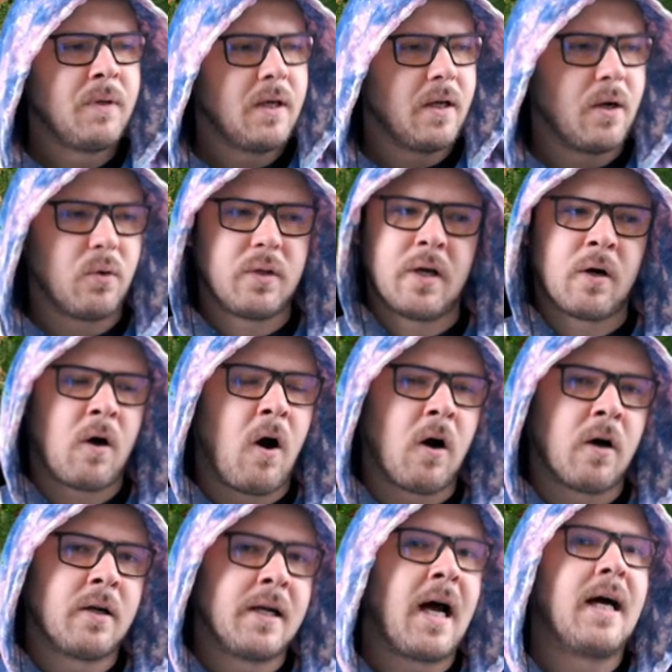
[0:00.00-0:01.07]
you know, there
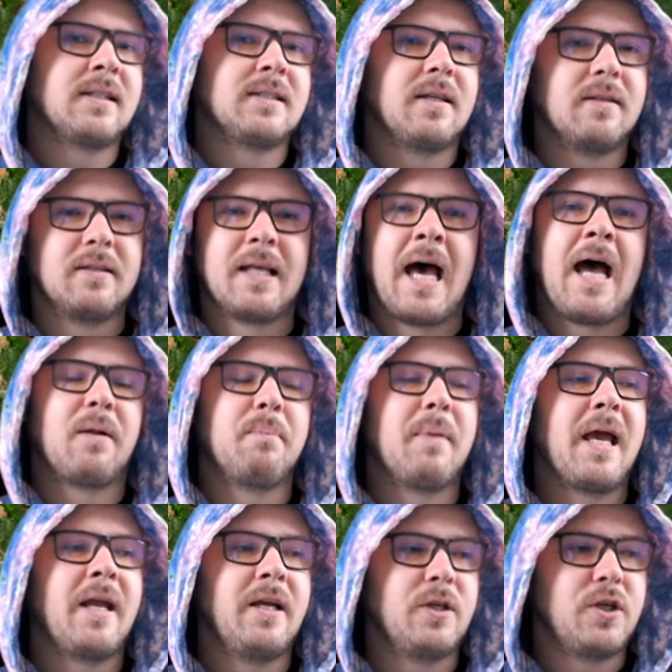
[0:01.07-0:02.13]
are not that
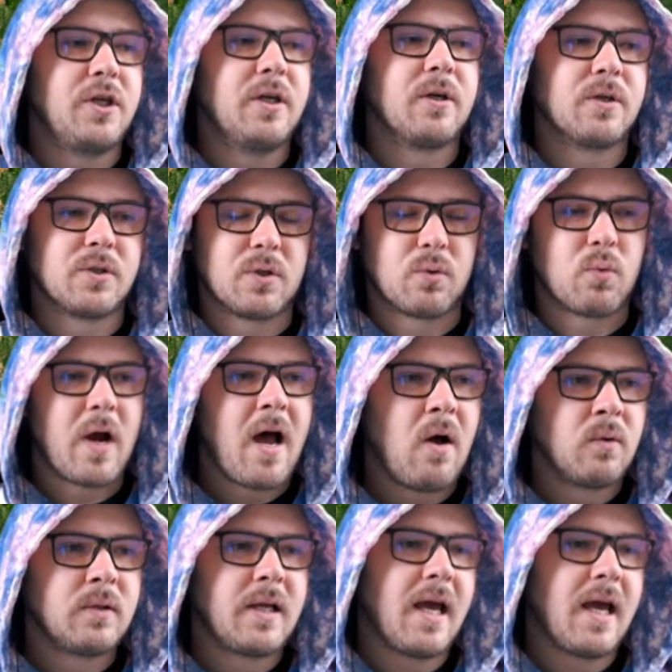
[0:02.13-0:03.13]
many cheaters around,